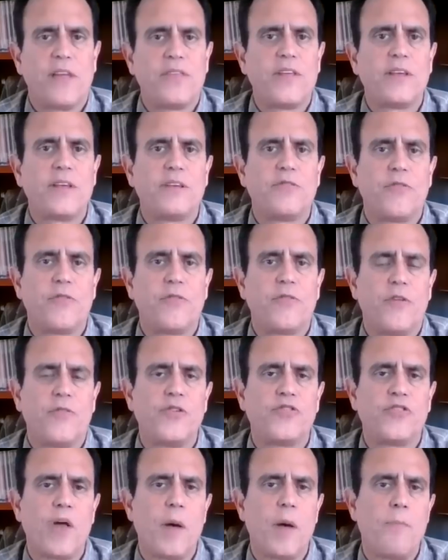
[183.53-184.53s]
think if you
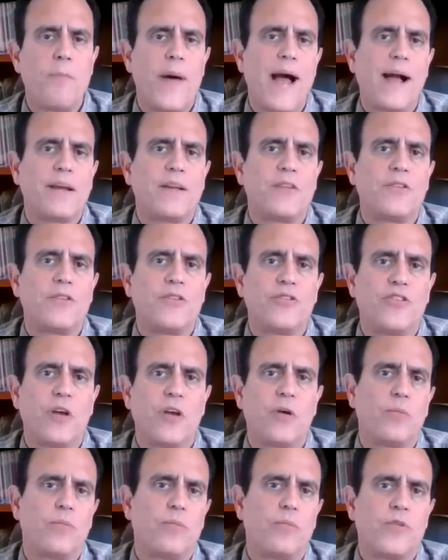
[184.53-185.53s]
step back and you say,
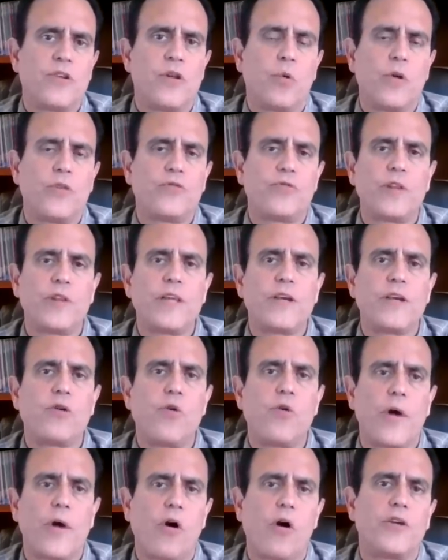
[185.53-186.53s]
you know, what's really
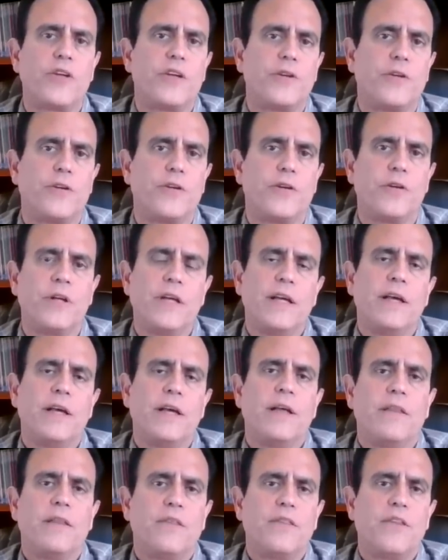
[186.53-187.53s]
going on here?
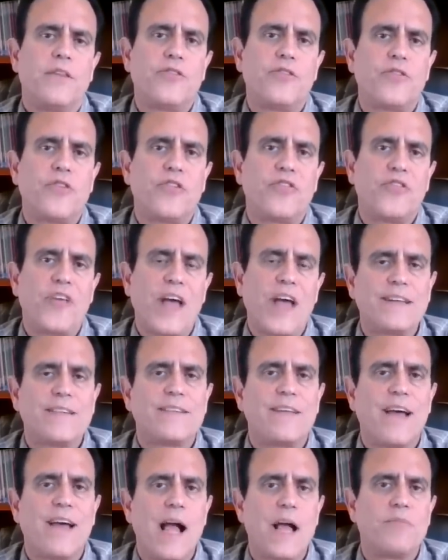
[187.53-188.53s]
This is the second
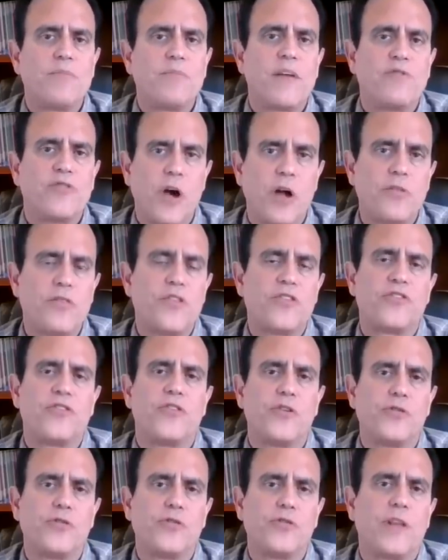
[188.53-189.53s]
time they've done this
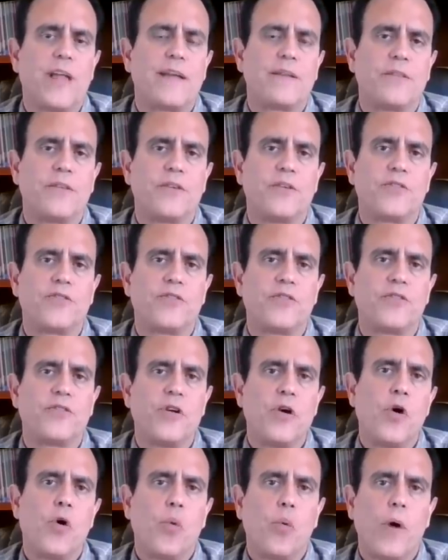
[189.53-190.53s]
deal like this,
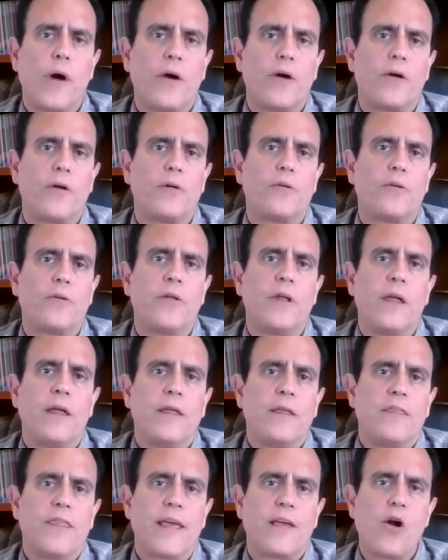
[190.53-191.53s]
where
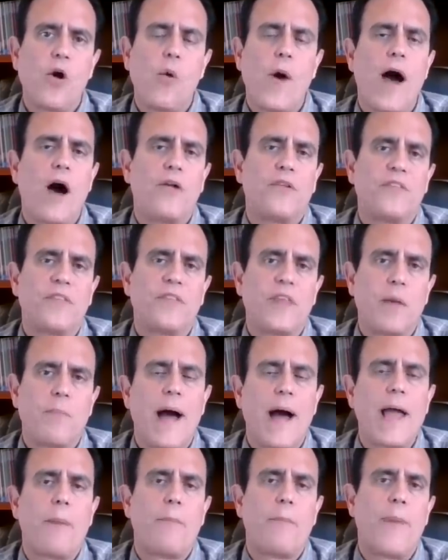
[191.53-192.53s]
they go out and they
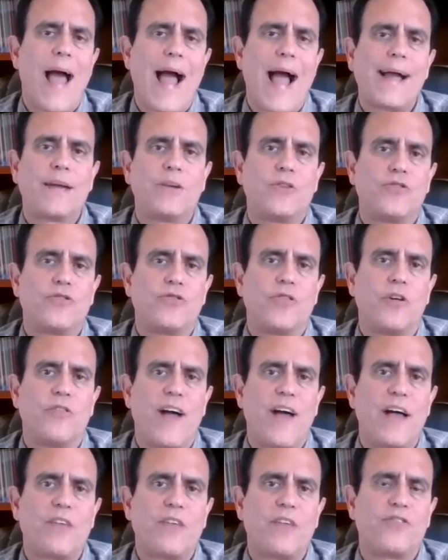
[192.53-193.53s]
buy a package of
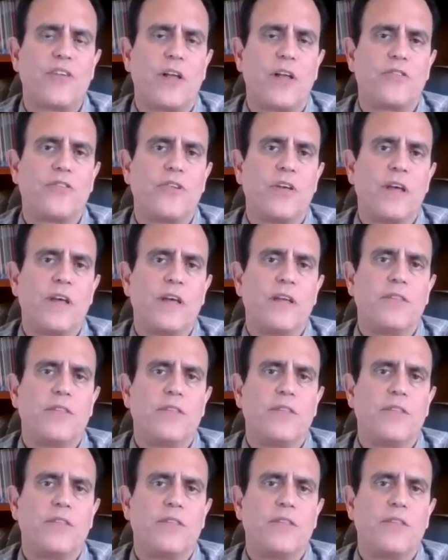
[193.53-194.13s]
assets